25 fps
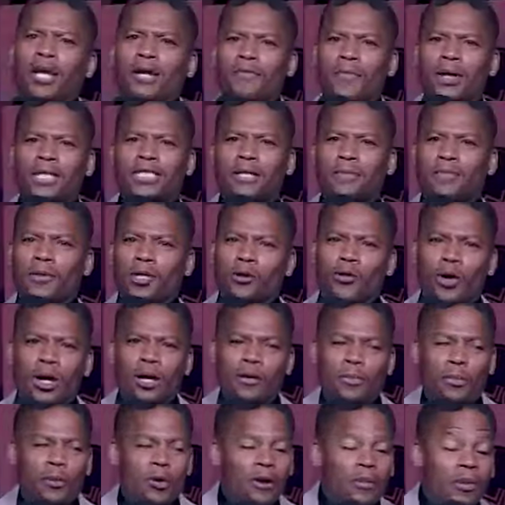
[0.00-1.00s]
we're gonna mess up your
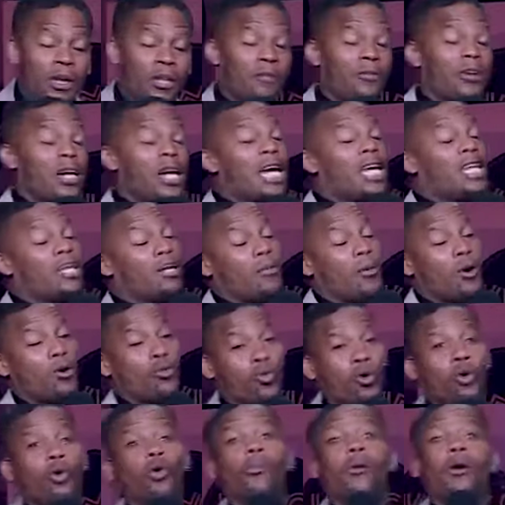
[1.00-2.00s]
credit report. Motherfucker ain't no
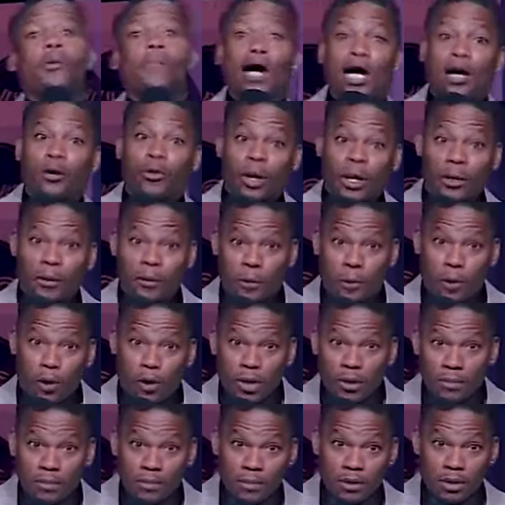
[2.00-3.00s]
more room on my credit
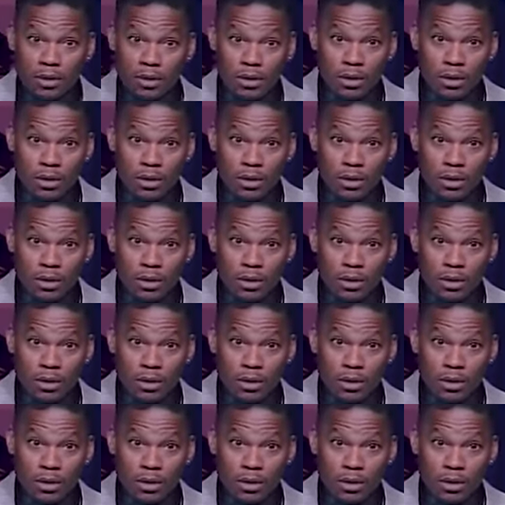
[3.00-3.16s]
report.